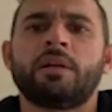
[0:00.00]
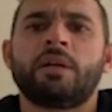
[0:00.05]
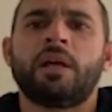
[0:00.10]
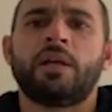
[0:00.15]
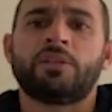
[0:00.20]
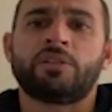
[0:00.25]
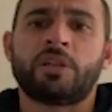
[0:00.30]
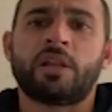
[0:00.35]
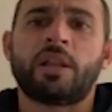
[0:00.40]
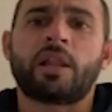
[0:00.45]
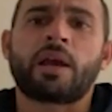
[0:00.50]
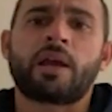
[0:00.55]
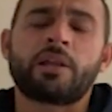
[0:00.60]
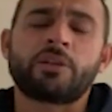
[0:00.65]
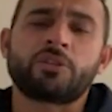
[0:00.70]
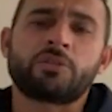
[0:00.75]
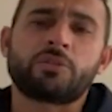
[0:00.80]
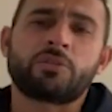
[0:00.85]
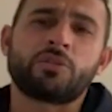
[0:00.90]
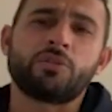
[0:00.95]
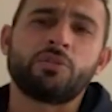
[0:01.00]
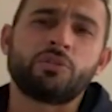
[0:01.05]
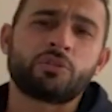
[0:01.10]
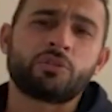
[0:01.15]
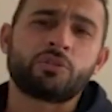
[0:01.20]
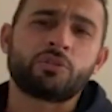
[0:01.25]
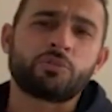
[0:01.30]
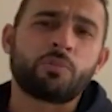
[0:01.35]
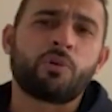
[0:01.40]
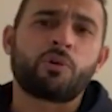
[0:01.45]
It's still gonna suits
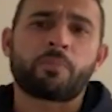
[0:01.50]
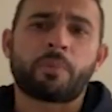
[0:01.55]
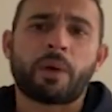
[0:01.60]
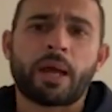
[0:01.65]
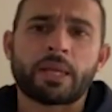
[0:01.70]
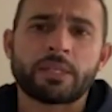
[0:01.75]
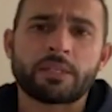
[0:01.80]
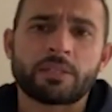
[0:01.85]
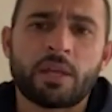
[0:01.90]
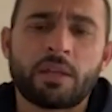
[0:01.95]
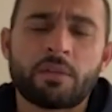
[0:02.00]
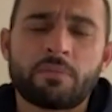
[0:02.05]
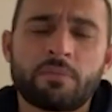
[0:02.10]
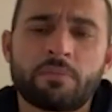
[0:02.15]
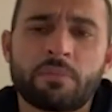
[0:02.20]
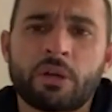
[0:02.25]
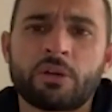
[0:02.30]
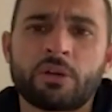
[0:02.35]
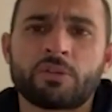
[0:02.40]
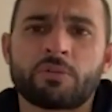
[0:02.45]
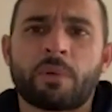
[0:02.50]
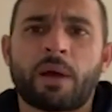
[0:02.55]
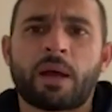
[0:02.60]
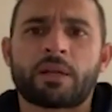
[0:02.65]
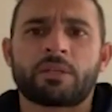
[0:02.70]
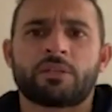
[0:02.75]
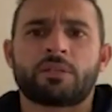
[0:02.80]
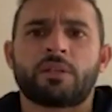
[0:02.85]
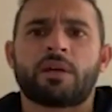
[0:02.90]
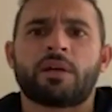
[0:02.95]
more Pakistan because
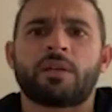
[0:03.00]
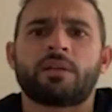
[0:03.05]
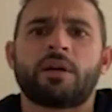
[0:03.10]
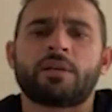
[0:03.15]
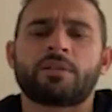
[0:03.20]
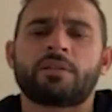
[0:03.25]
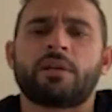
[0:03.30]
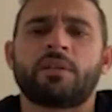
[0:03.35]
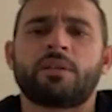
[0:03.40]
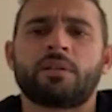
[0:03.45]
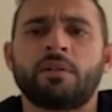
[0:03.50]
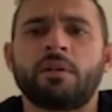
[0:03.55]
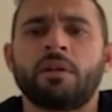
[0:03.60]
Pakistan, Hassan,